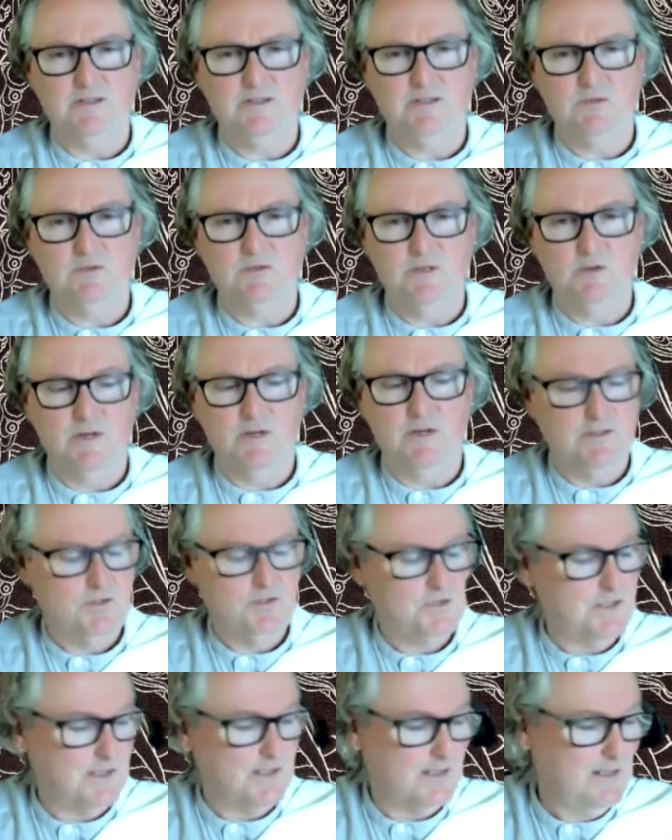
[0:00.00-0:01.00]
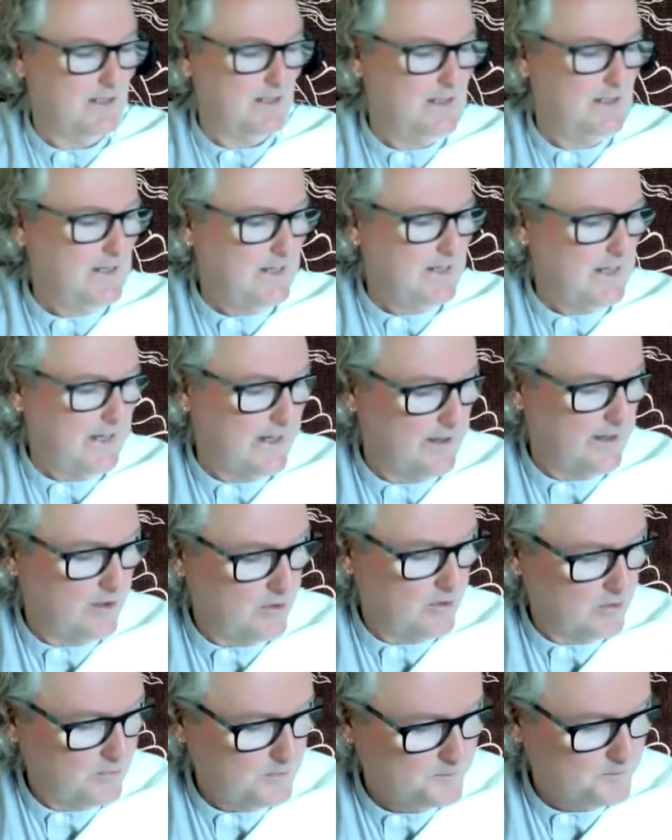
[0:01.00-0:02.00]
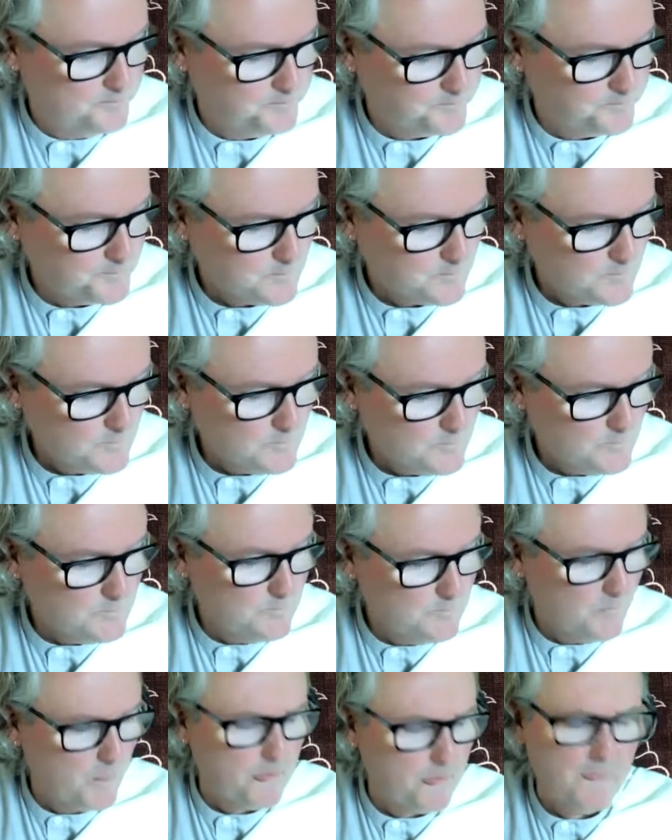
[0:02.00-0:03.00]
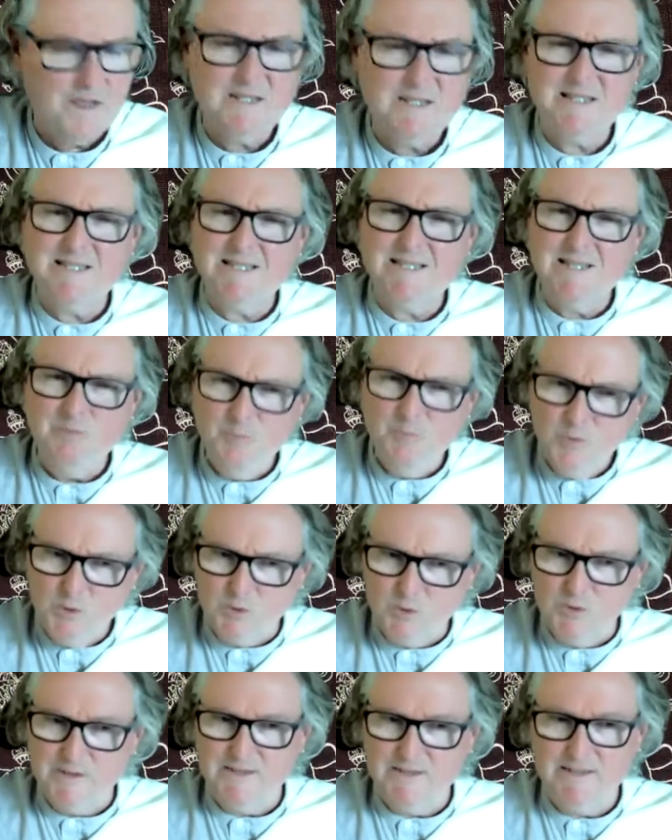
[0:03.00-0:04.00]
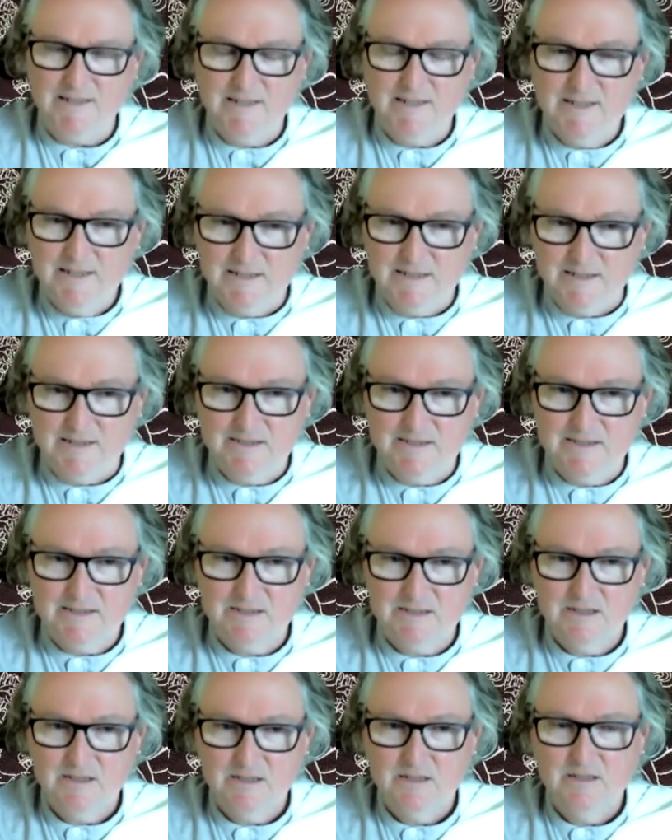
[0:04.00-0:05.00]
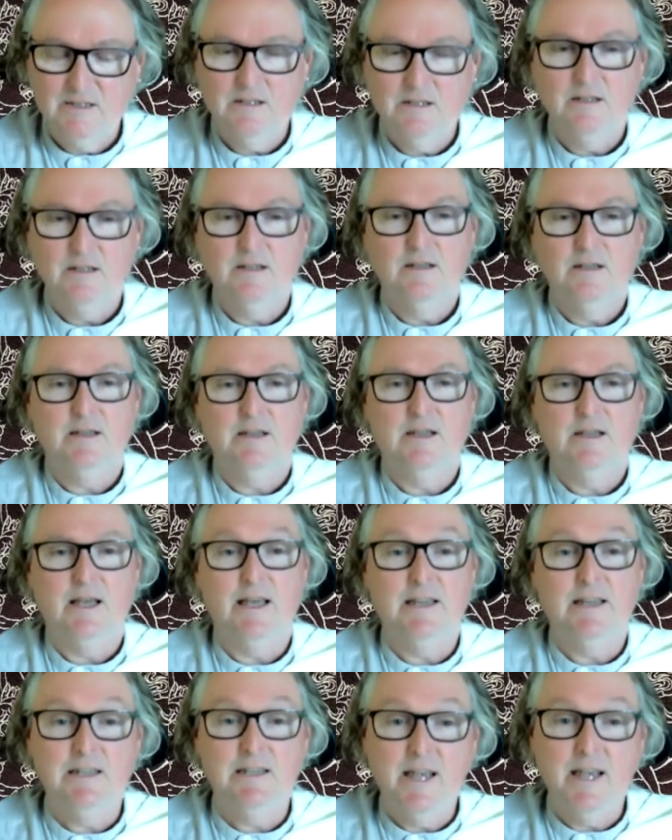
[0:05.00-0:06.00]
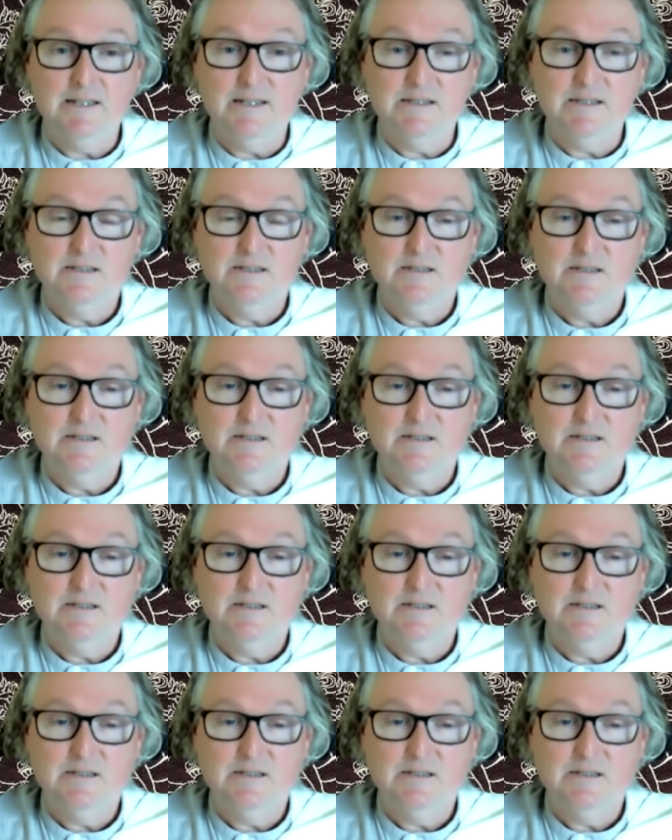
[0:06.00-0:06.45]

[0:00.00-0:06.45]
It's really quite interesting how simple it is, and yet